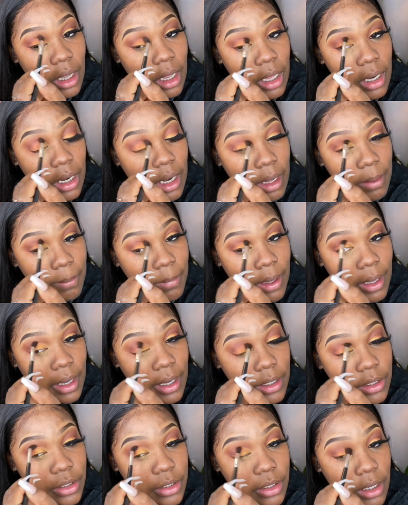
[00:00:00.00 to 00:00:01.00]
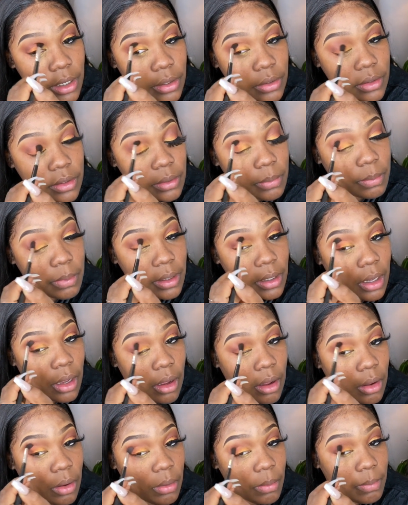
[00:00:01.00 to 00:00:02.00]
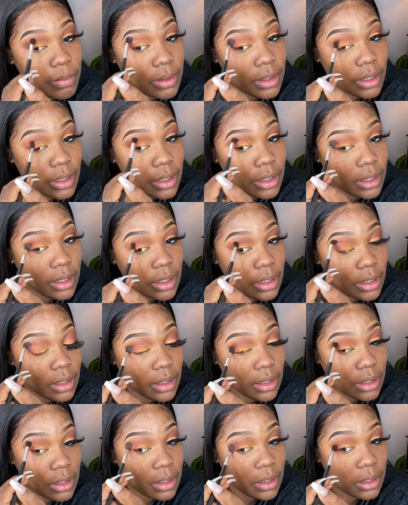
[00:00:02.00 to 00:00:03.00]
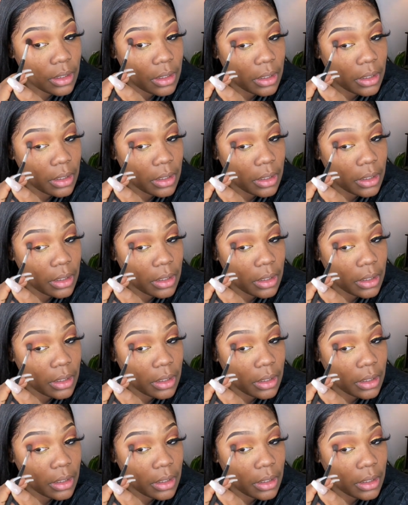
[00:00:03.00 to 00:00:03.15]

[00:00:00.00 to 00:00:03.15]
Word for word: I like my eyeshadow to be all blended in.